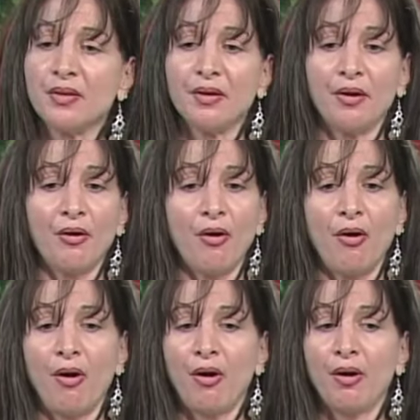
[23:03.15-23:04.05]
that there
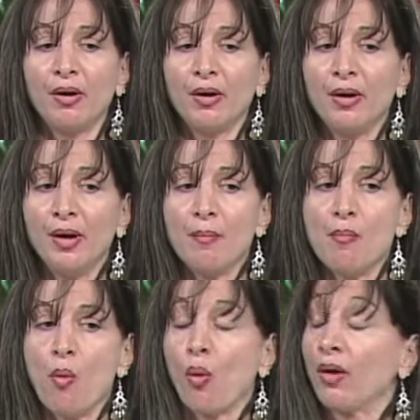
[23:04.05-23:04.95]
are
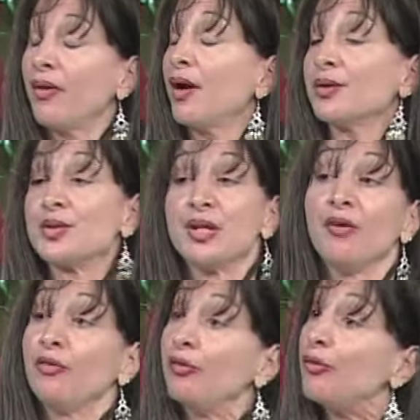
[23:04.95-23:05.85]
more that are self